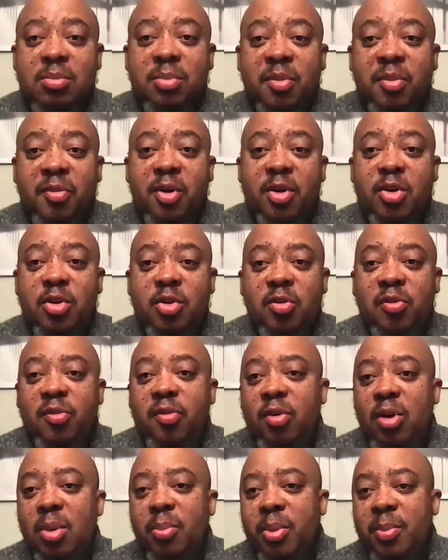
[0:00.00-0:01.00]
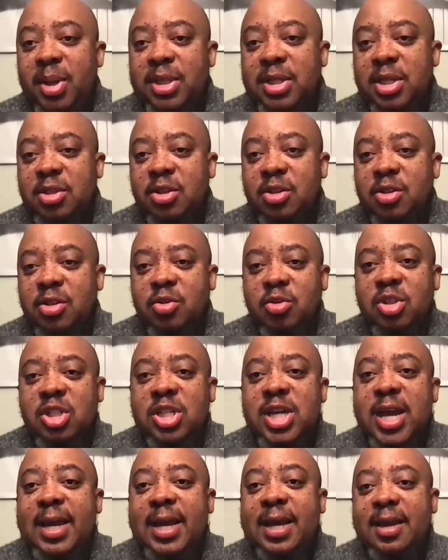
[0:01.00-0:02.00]
before you do full implementation to
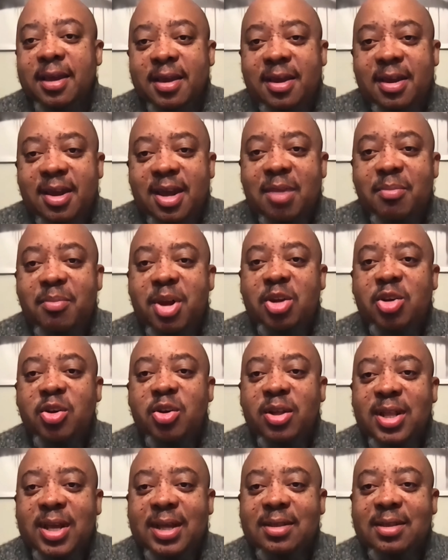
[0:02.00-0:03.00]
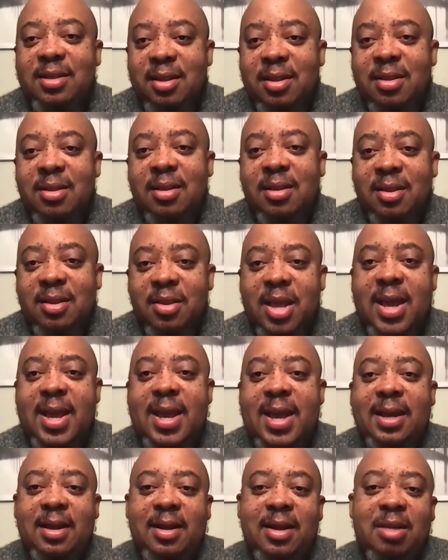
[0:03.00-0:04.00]
check and make sure that their
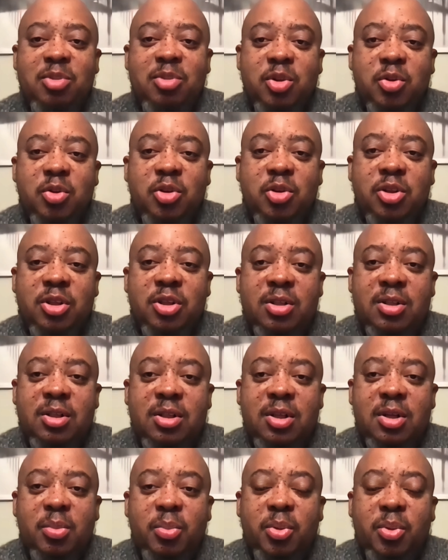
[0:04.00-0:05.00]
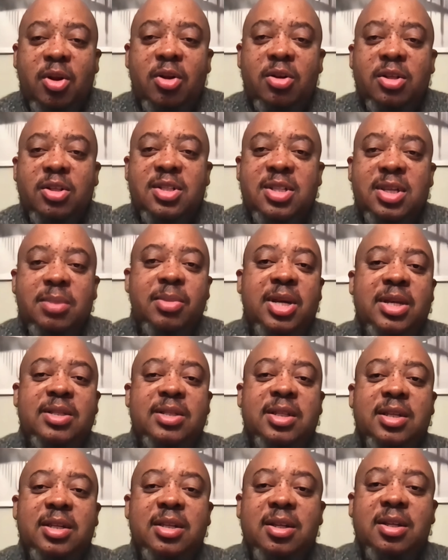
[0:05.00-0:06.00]
LLM solution plugs
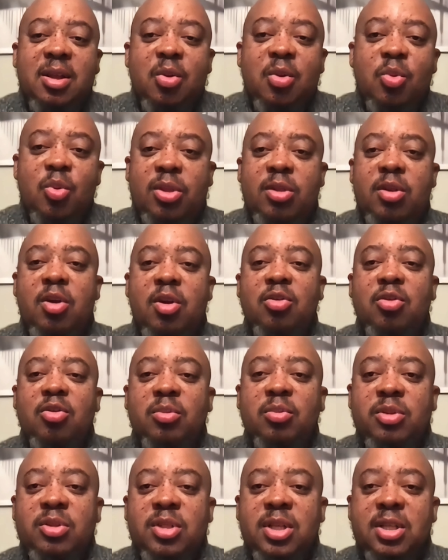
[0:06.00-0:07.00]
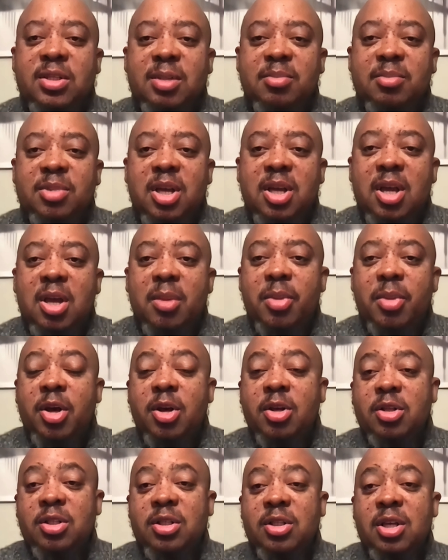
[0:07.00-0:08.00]
seamlessly with your own systems.
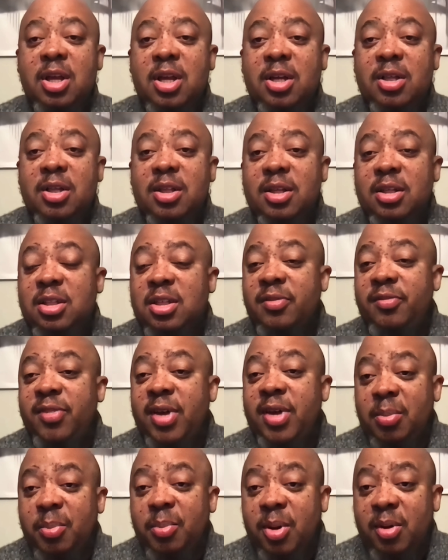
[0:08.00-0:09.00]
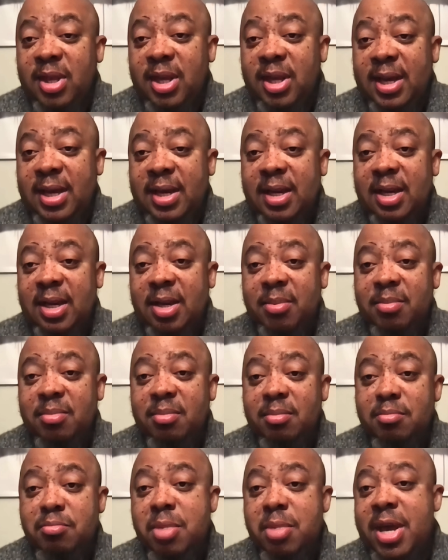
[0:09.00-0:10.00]
Because the developer of the LLM
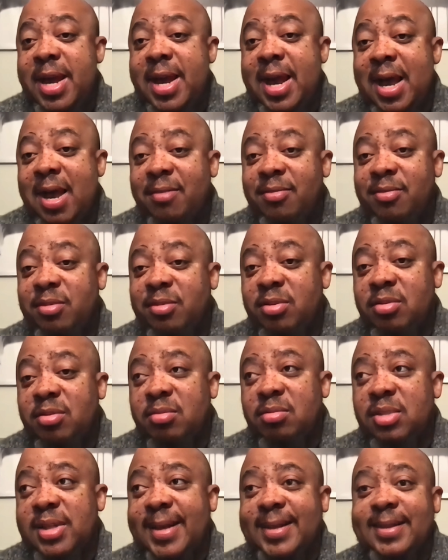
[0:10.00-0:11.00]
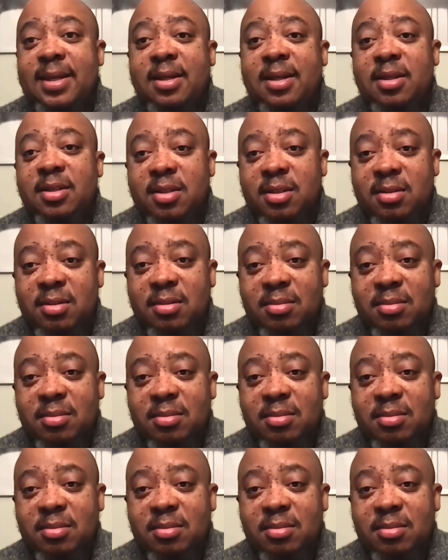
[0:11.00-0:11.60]
may have tested it